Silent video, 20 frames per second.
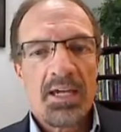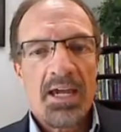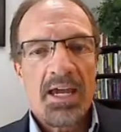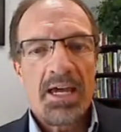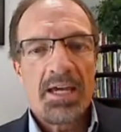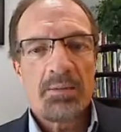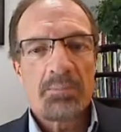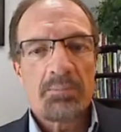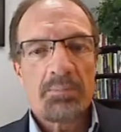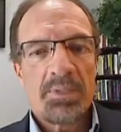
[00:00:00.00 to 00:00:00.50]

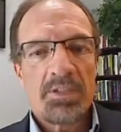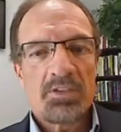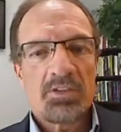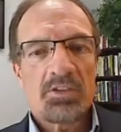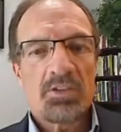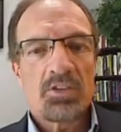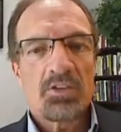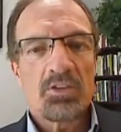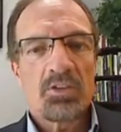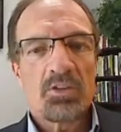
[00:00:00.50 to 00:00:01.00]
and
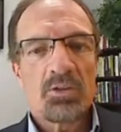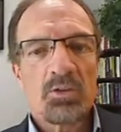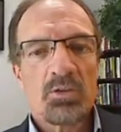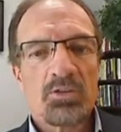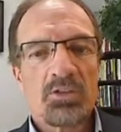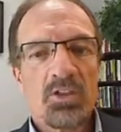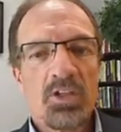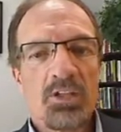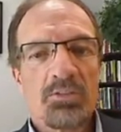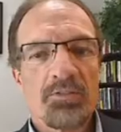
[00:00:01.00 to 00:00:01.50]

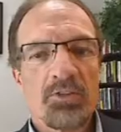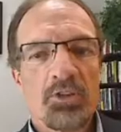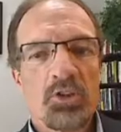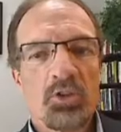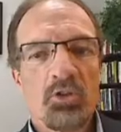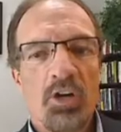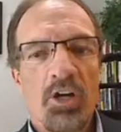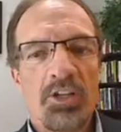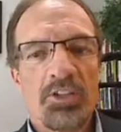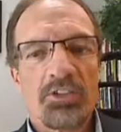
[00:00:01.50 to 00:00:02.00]
misuse of
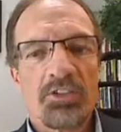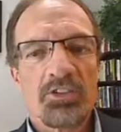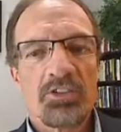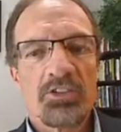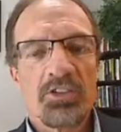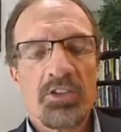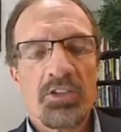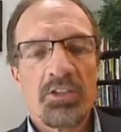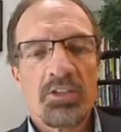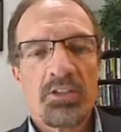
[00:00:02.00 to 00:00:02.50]

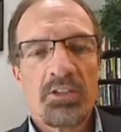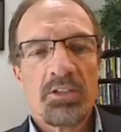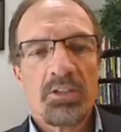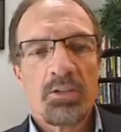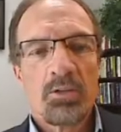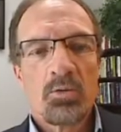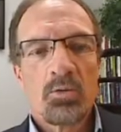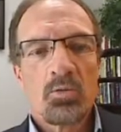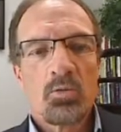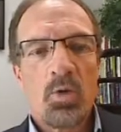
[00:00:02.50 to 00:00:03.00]
trust
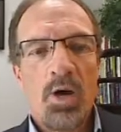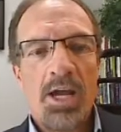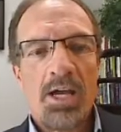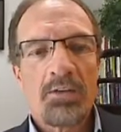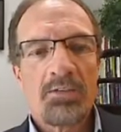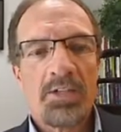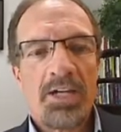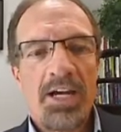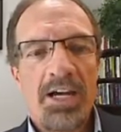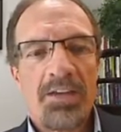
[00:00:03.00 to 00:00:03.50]

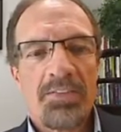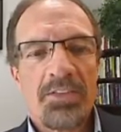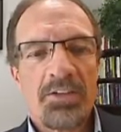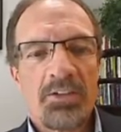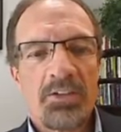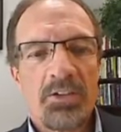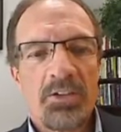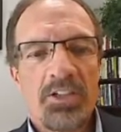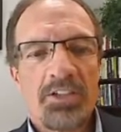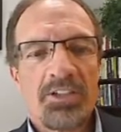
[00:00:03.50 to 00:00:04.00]
round out the
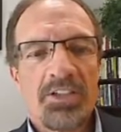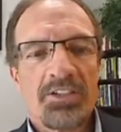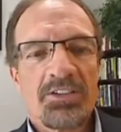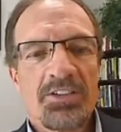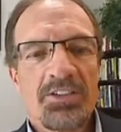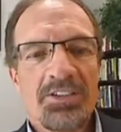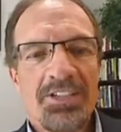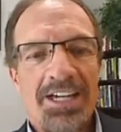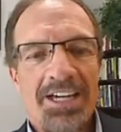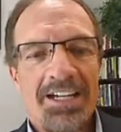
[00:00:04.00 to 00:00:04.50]
Dirty
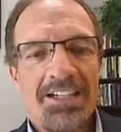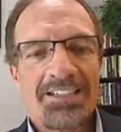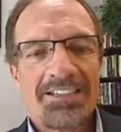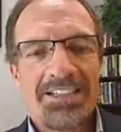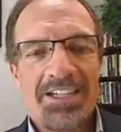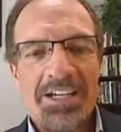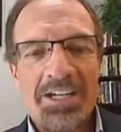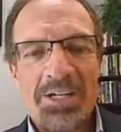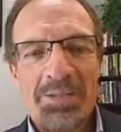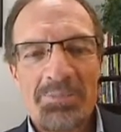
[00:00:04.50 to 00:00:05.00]
Dozen tax
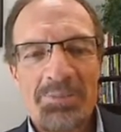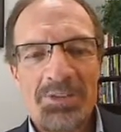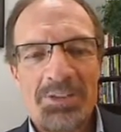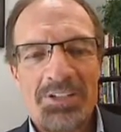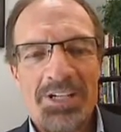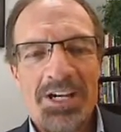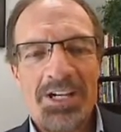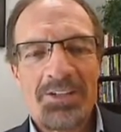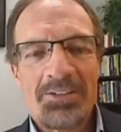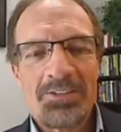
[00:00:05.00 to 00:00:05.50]
scams
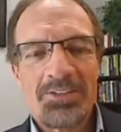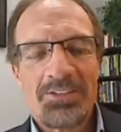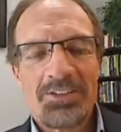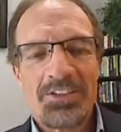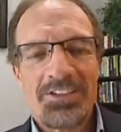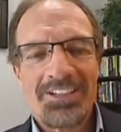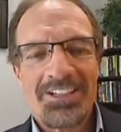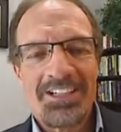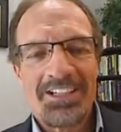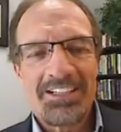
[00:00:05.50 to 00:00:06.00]
announced
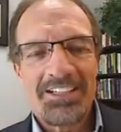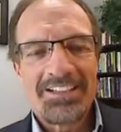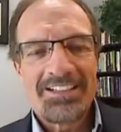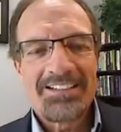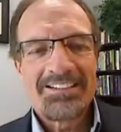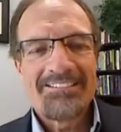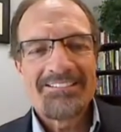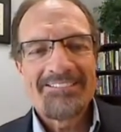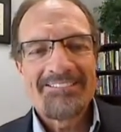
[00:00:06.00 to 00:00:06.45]
today.